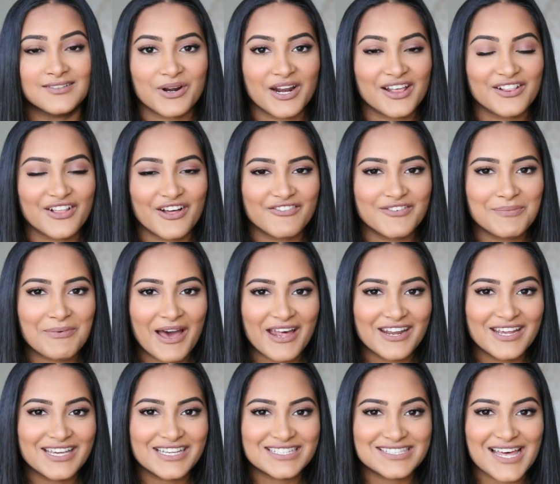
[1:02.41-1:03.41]
What I love about
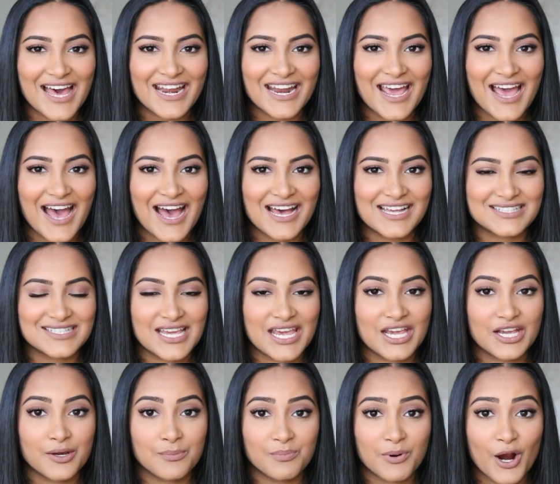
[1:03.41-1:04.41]
it is that it has
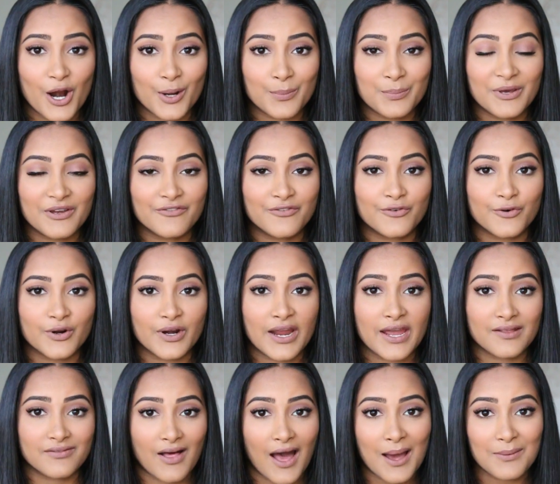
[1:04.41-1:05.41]
a compartment for
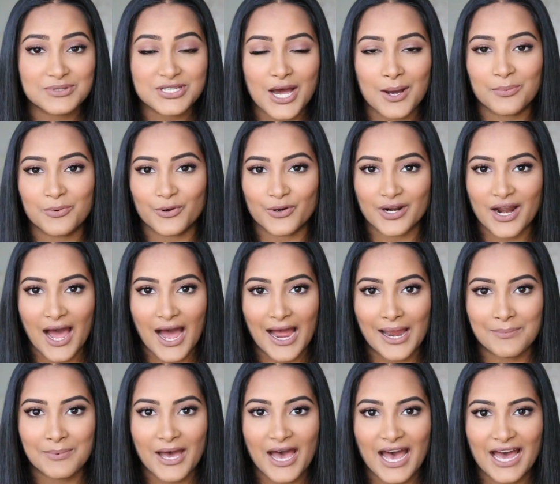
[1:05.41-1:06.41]
a laptop or an
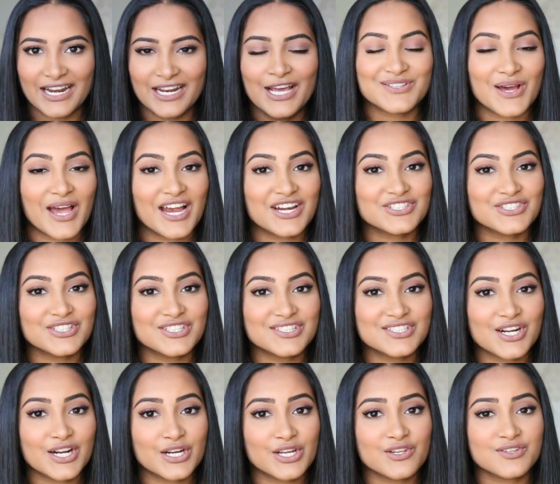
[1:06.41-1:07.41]
iPad. So I actually
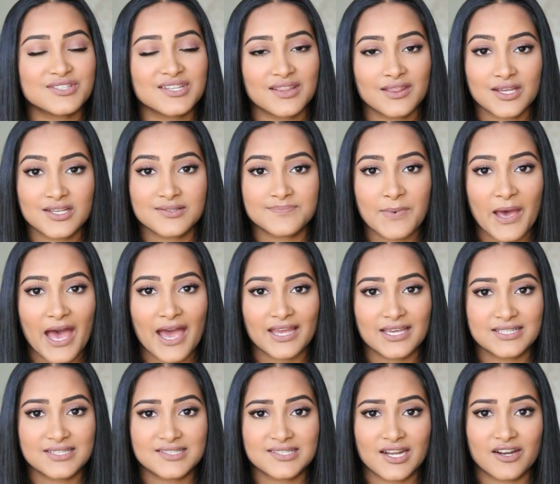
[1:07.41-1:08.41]
started using this
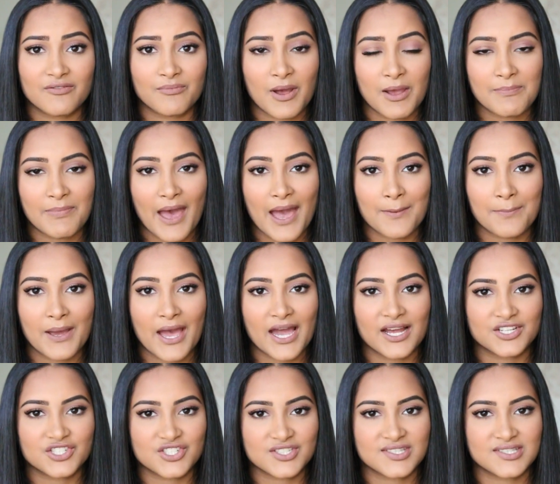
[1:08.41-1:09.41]
bag instead of my
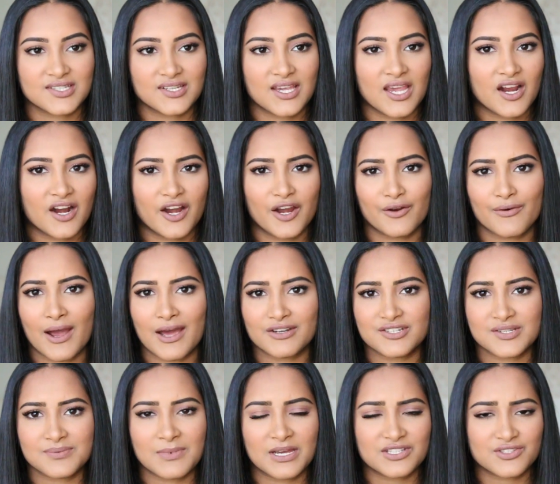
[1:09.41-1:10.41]
backpack just to carry around
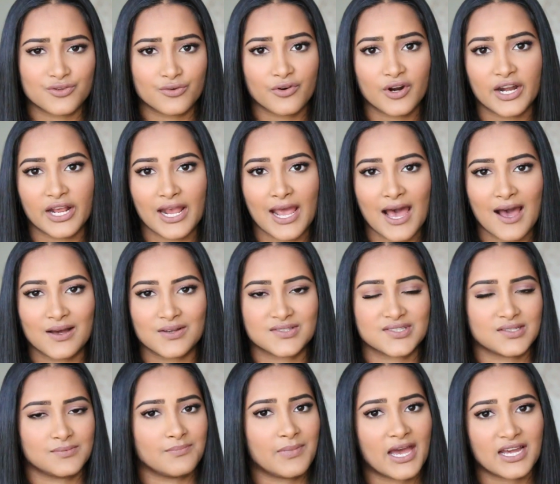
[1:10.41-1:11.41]
to my sorority
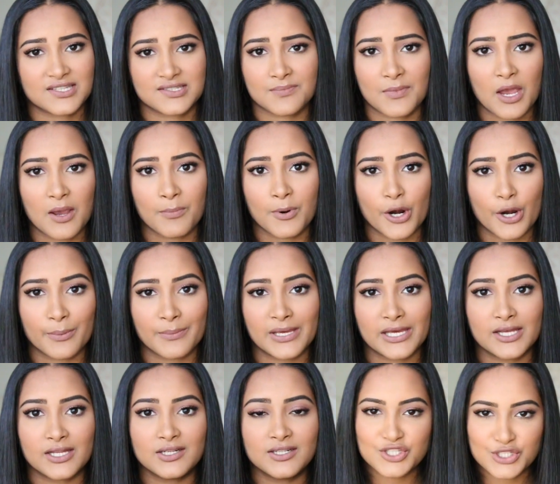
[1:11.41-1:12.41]
house and back to my apartment.